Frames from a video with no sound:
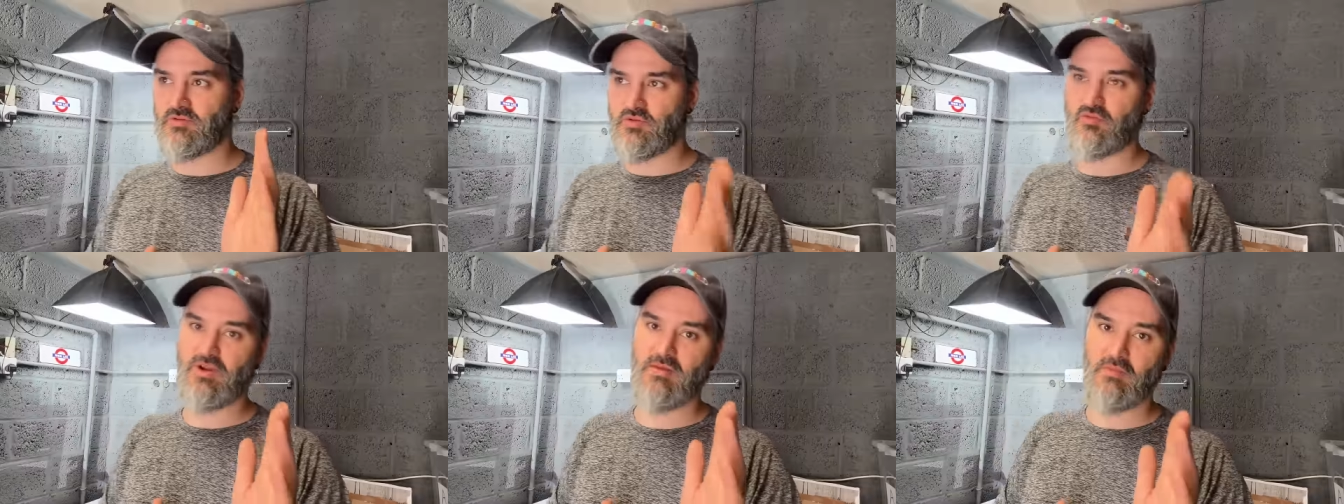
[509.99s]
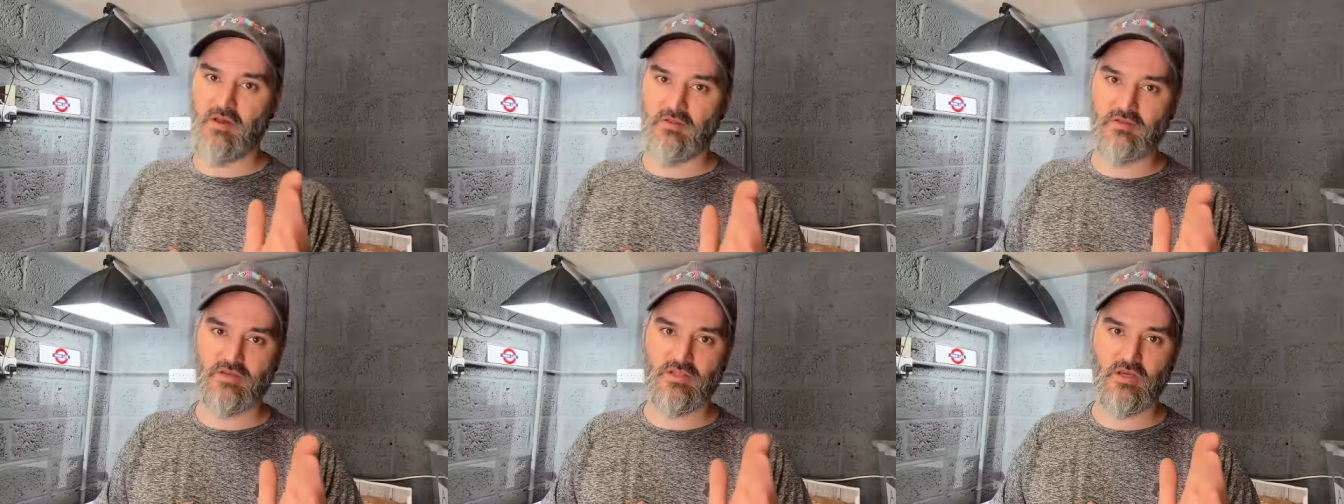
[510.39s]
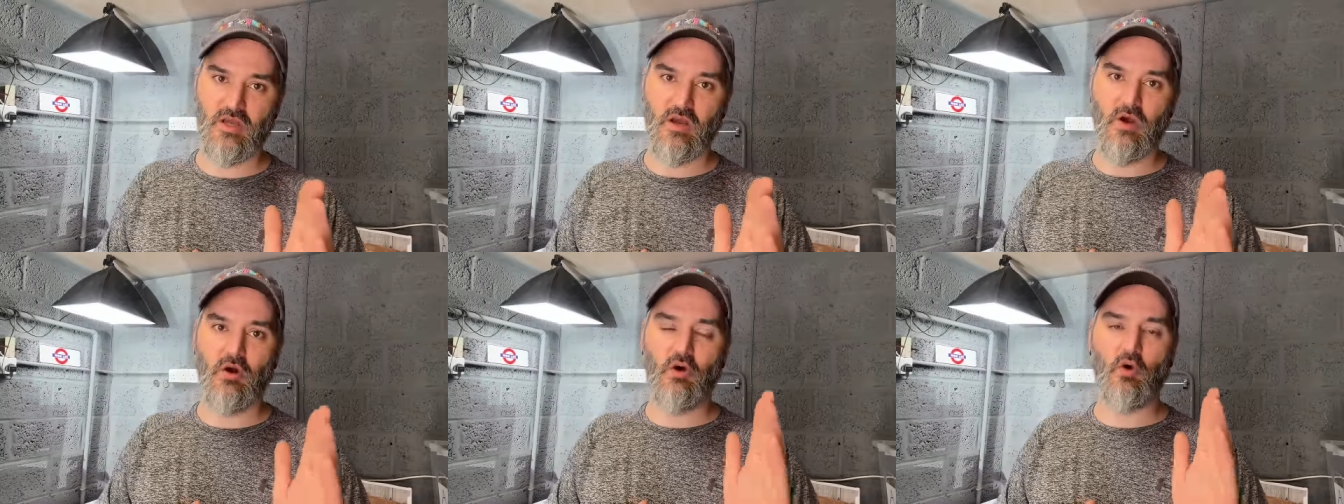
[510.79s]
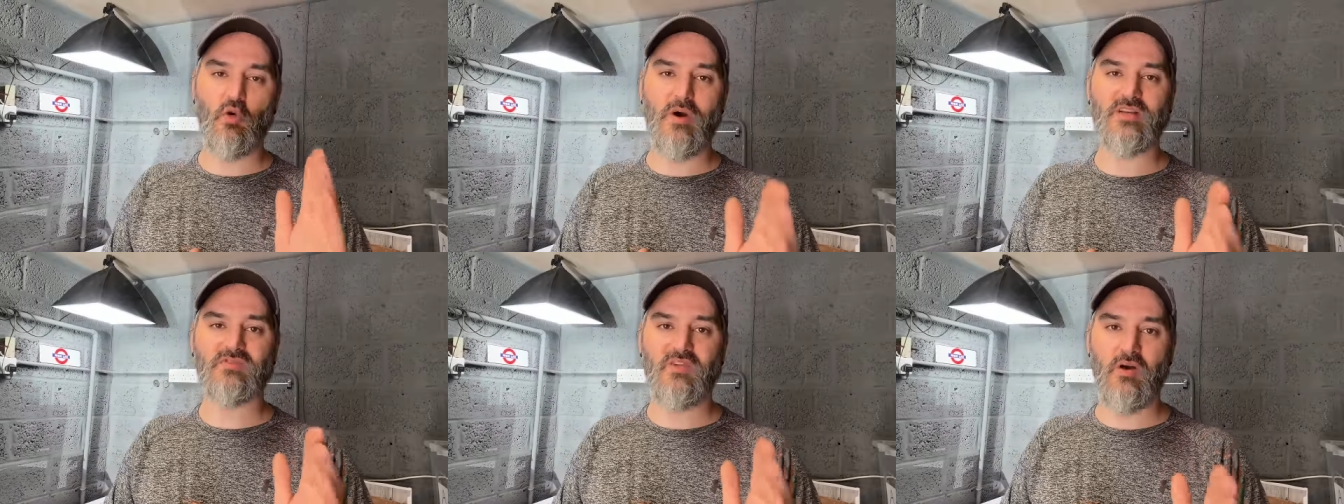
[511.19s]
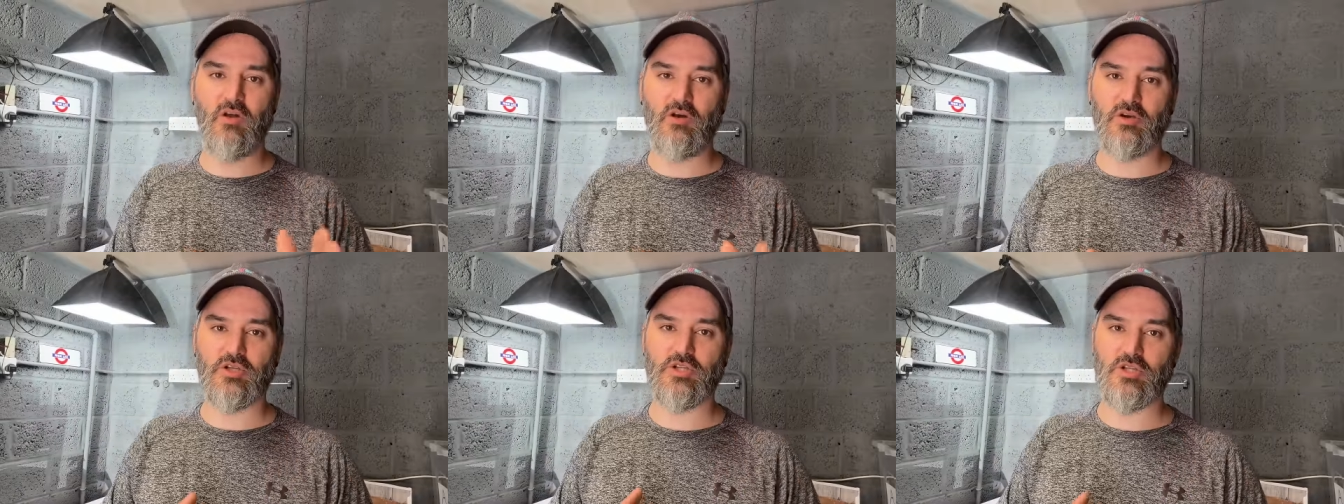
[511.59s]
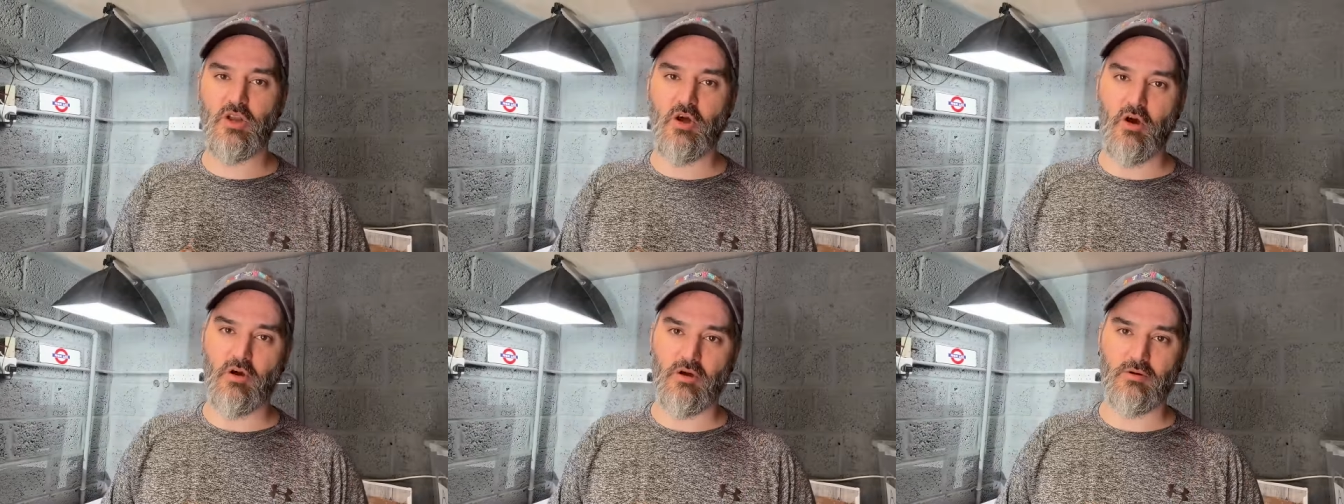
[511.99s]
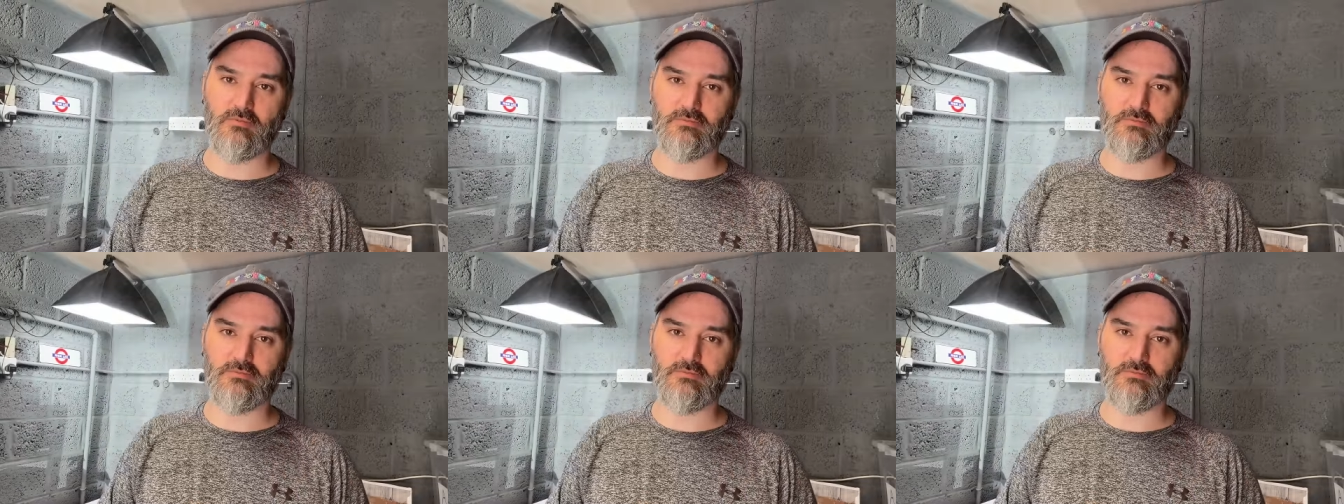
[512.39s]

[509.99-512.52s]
three months always felt like a slog,